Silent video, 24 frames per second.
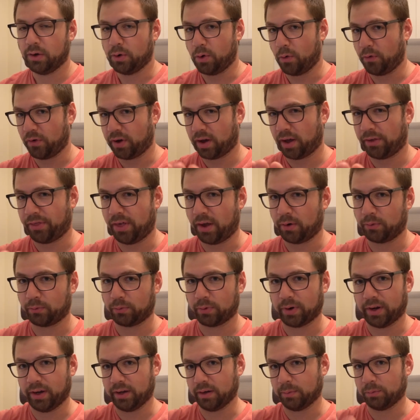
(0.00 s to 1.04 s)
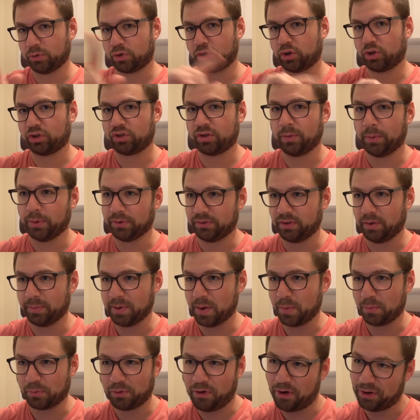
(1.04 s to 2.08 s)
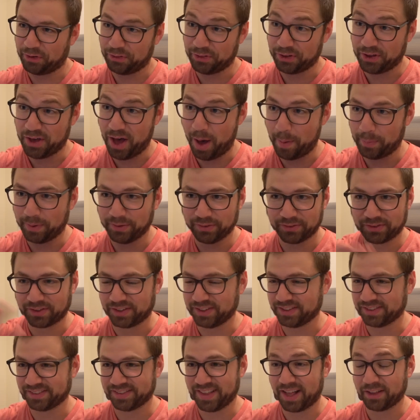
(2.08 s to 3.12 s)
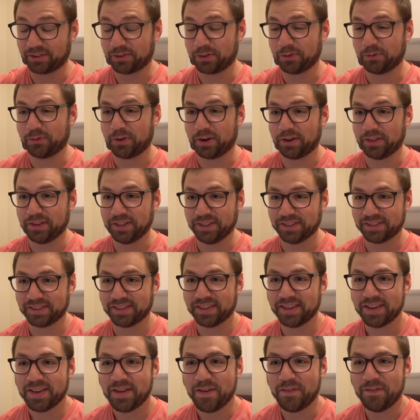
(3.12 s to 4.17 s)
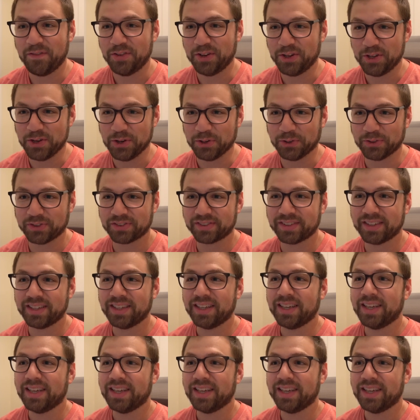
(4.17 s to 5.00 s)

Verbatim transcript: Hopefully I got that right. I'm sure someone will tell me I'm wrong in the comments because that's the fun of these videos.